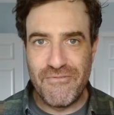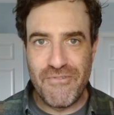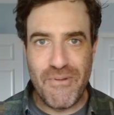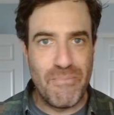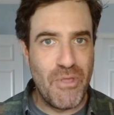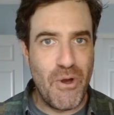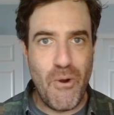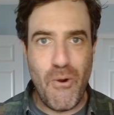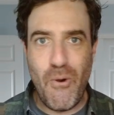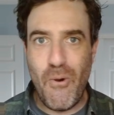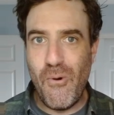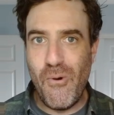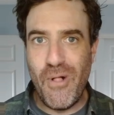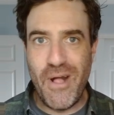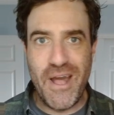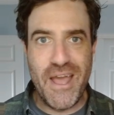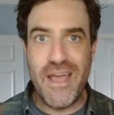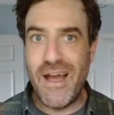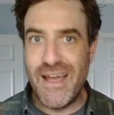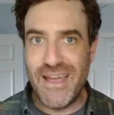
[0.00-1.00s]
from the
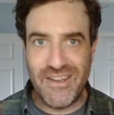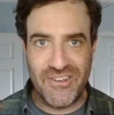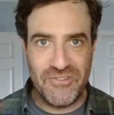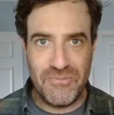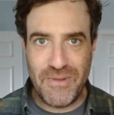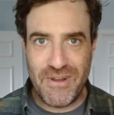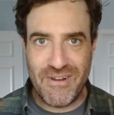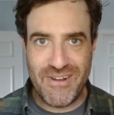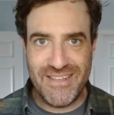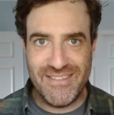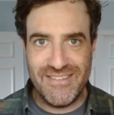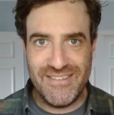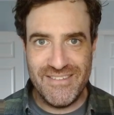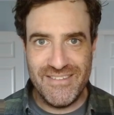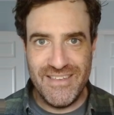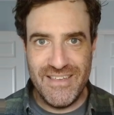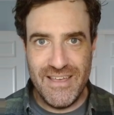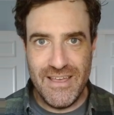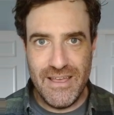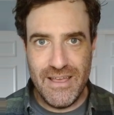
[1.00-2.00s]
whole AI
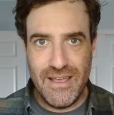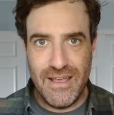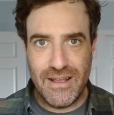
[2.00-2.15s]
experience.